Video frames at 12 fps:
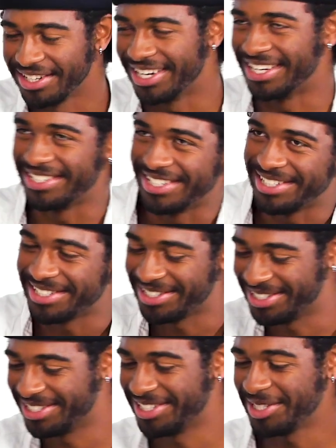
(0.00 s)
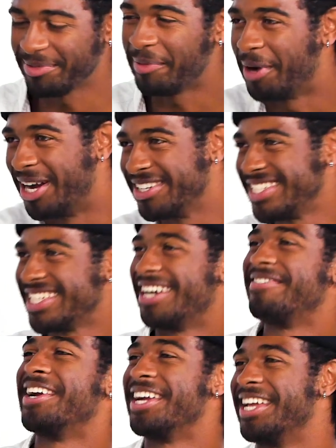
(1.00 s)
you know she's my mom. She's
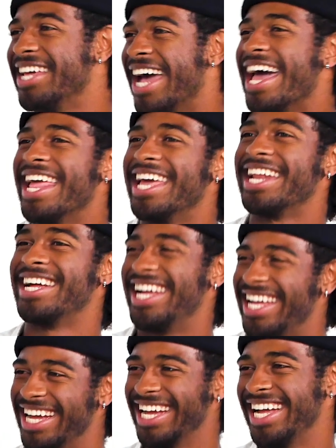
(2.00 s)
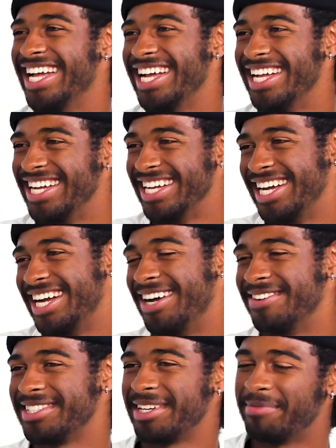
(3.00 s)
not very good at it.
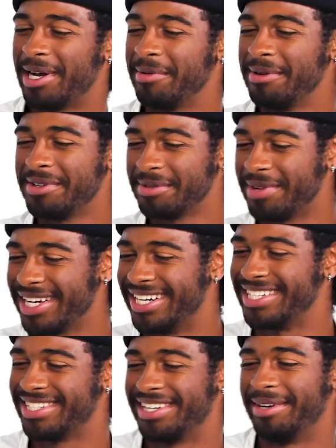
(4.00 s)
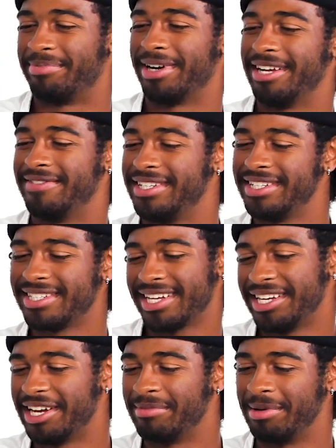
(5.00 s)
I was like, Mom, you should make your Instagram private. She's
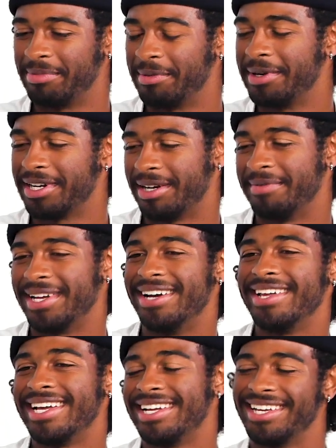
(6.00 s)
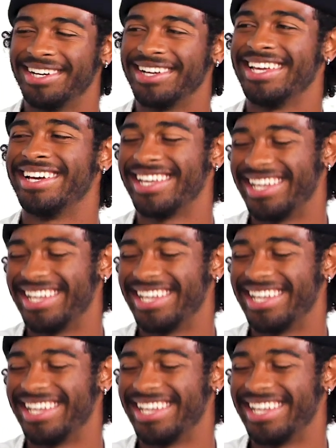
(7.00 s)
like, no, I'm a promoter. I'm like, oh yeah, okay.